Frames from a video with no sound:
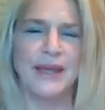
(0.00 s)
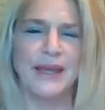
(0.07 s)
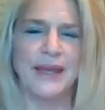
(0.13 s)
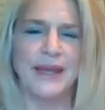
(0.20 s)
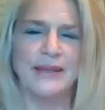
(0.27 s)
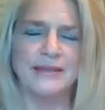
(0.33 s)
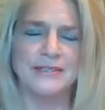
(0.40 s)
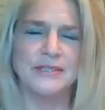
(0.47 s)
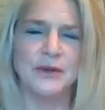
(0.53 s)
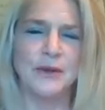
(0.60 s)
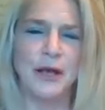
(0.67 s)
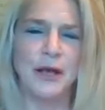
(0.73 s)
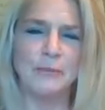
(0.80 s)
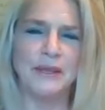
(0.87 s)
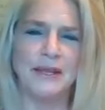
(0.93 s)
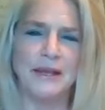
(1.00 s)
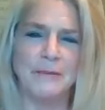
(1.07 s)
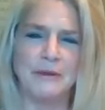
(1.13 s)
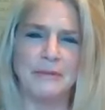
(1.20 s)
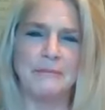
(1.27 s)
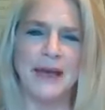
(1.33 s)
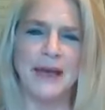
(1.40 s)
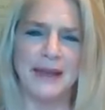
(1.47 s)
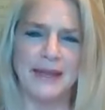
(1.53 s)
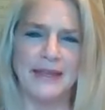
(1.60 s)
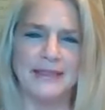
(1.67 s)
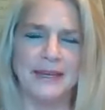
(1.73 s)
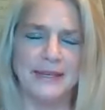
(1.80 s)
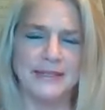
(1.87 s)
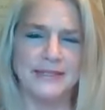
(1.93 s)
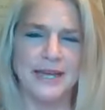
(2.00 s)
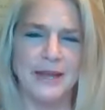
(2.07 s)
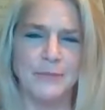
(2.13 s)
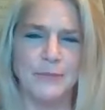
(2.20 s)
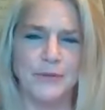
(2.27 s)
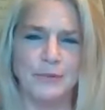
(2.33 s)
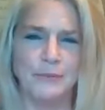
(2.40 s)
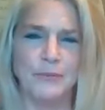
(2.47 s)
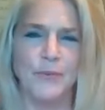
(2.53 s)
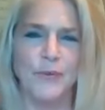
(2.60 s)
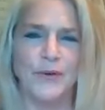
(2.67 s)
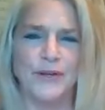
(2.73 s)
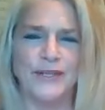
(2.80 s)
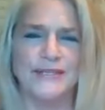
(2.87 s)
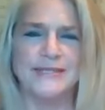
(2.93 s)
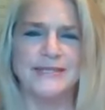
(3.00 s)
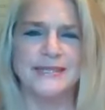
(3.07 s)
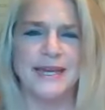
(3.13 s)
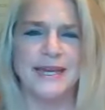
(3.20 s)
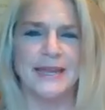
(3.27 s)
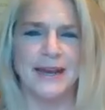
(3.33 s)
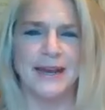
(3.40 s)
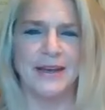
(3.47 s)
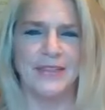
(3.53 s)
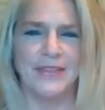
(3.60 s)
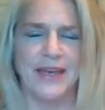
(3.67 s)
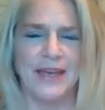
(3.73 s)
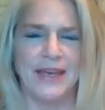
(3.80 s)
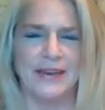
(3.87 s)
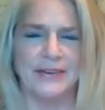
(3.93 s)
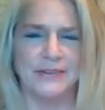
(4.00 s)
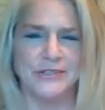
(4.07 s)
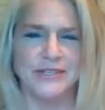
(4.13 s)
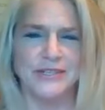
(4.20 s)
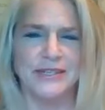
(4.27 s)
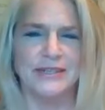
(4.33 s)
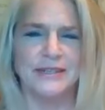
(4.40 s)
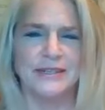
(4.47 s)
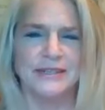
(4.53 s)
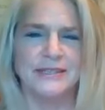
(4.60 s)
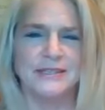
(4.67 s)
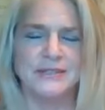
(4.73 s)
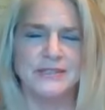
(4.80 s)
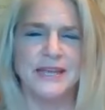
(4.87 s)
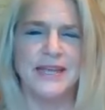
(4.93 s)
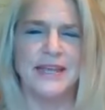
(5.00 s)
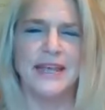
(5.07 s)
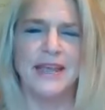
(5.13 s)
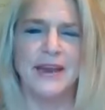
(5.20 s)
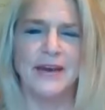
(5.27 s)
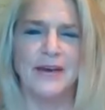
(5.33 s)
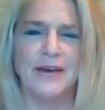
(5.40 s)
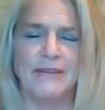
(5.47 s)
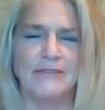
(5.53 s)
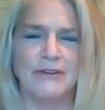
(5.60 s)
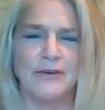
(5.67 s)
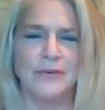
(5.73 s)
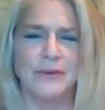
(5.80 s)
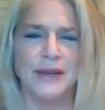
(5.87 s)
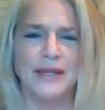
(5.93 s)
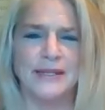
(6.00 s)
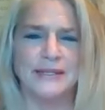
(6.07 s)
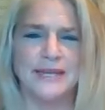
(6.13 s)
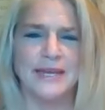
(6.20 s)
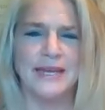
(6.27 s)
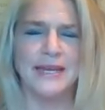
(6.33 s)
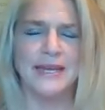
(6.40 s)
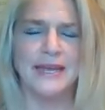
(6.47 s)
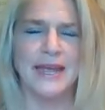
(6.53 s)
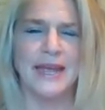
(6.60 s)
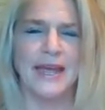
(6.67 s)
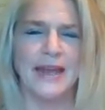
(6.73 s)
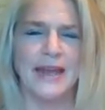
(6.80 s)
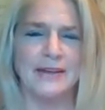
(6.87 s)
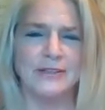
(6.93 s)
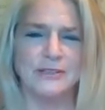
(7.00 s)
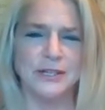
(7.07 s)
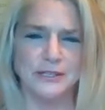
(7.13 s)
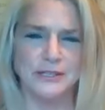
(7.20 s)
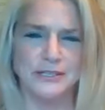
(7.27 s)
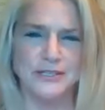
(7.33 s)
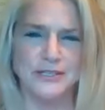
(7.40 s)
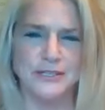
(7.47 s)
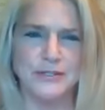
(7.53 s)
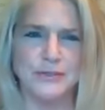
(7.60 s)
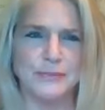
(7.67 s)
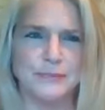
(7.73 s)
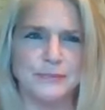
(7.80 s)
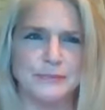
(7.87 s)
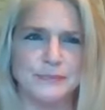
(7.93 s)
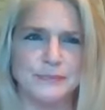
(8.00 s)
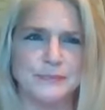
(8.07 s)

And so I'll be coming back at that time with more insight on that energy. So take care, have a great day, and I'll talk to you soon.